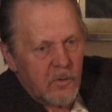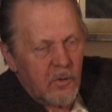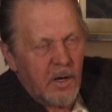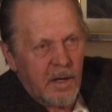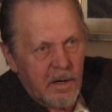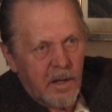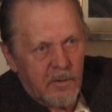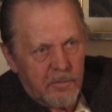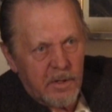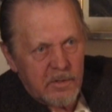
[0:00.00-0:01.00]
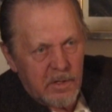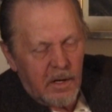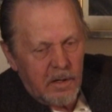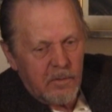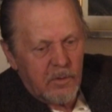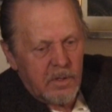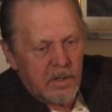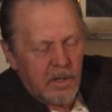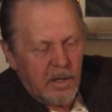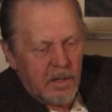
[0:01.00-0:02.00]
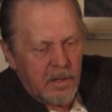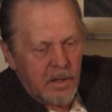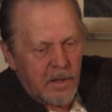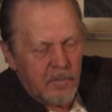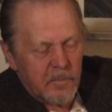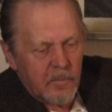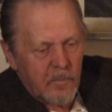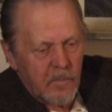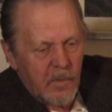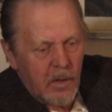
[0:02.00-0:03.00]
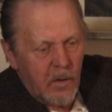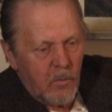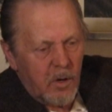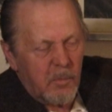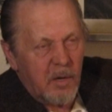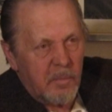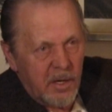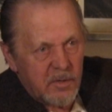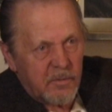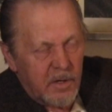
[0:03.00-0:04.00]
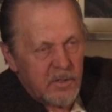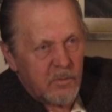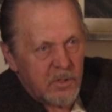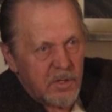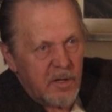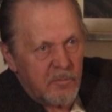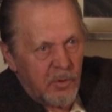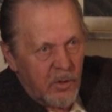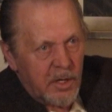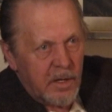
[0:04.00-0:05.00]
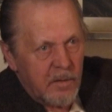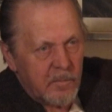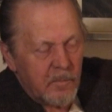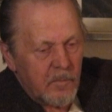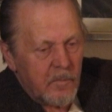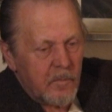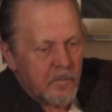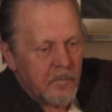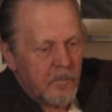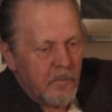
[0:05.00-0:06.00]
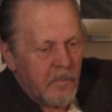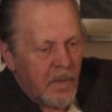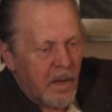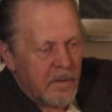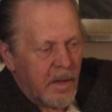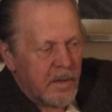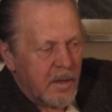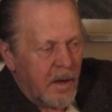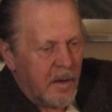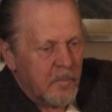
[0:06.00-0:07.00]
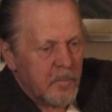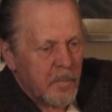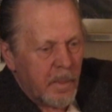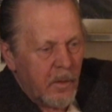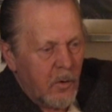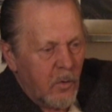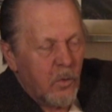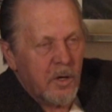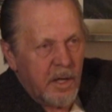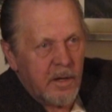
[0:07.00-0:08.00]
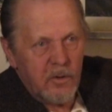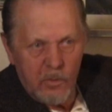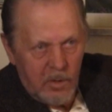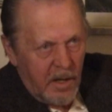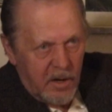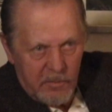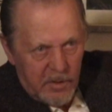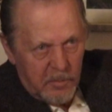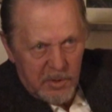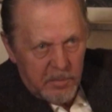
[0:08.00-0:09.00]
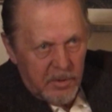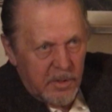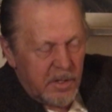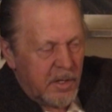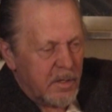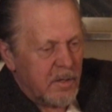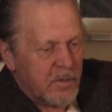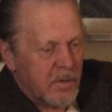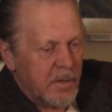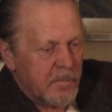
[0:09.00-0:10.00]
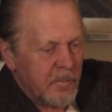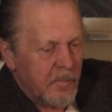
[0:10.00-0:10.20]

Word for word: So I had a lot of friends in Hollywood, and um, one of my best friends was Steve Brody at that time, who again knew a lot of other people in the industry.